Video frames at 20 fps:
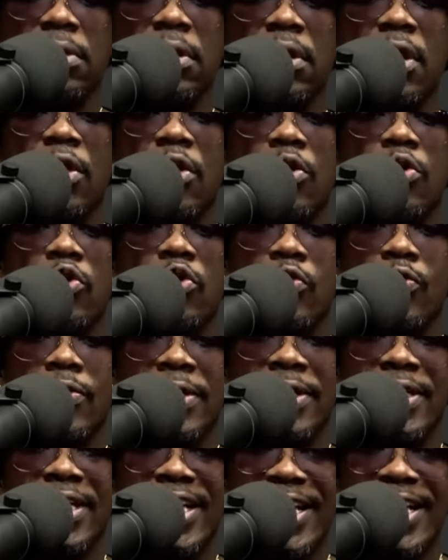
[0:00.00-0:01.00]
You
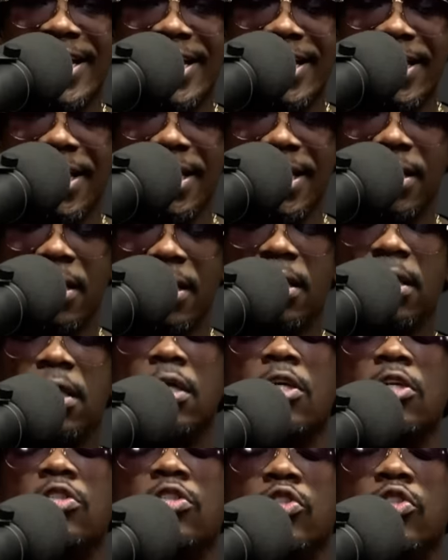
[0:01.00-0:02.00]
need
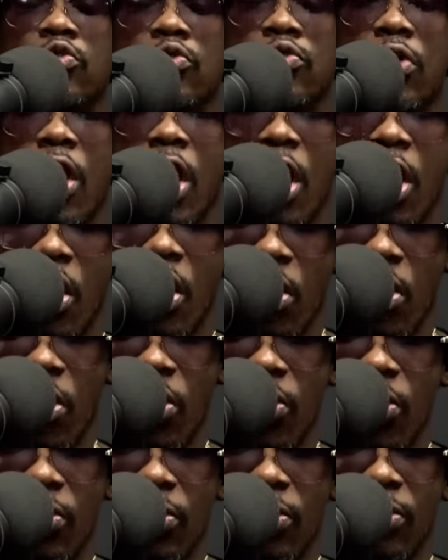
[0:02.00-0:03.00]
to
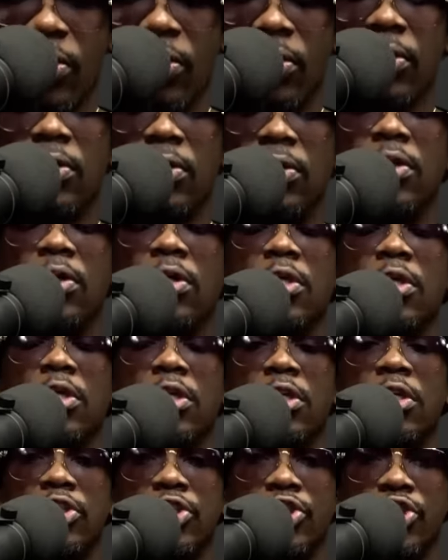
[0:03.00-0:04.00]
call
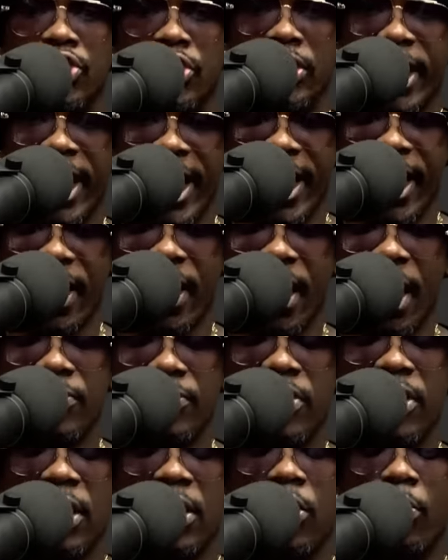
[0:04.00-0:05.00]
Jake. I mean,
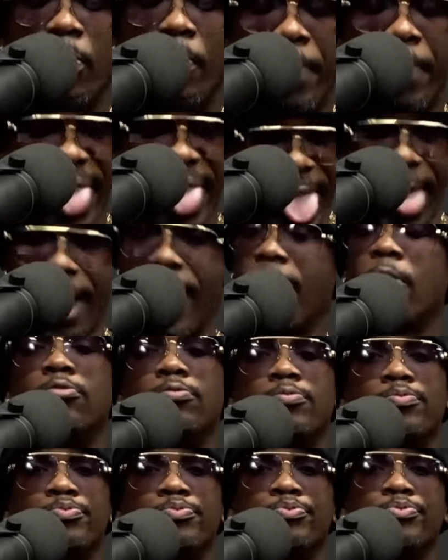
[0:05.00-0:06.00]

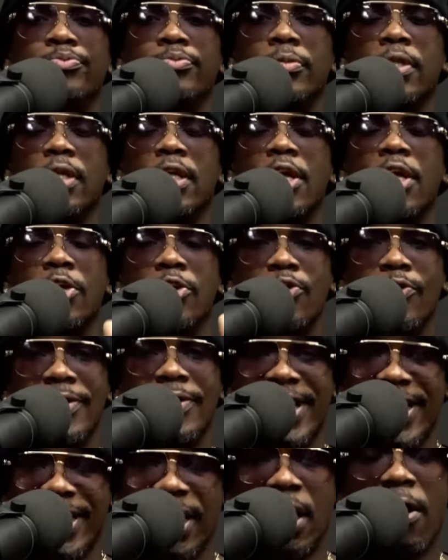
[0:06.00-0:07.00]
you need
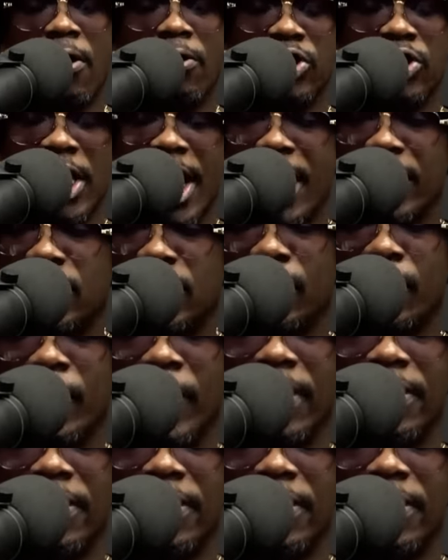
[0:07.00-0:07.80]
to call Joshua.